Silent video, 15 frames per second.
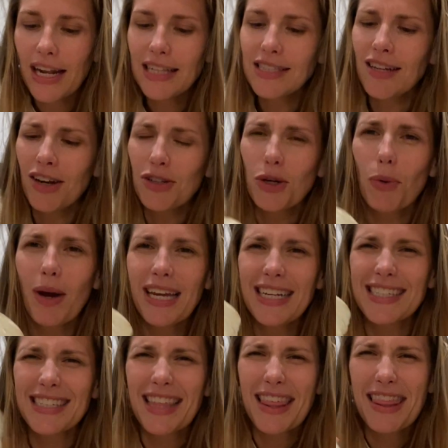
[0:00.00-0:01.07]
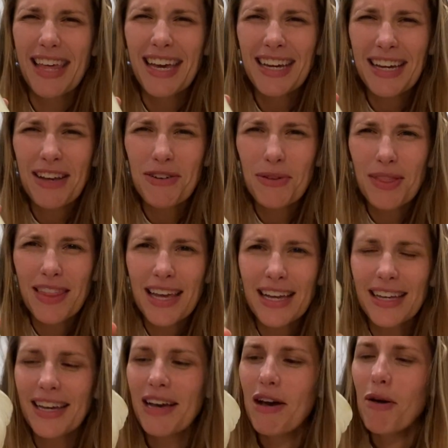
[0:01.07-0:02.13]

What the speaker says: It's not quite as thick, I don't think,